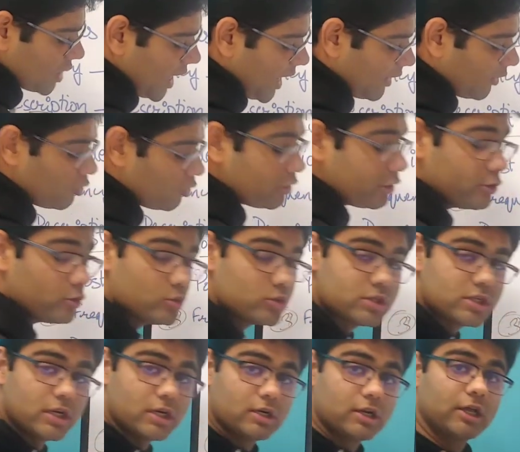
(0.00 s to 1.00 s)
I don't
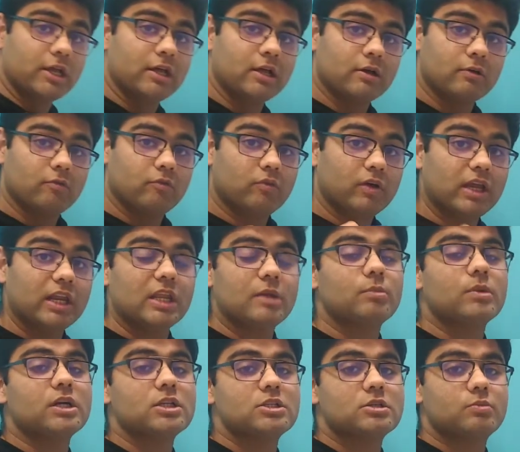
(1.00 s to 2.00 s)
use it very
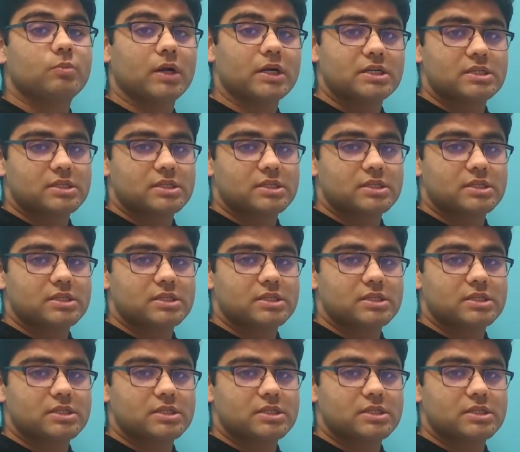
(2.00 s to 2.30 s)
much, but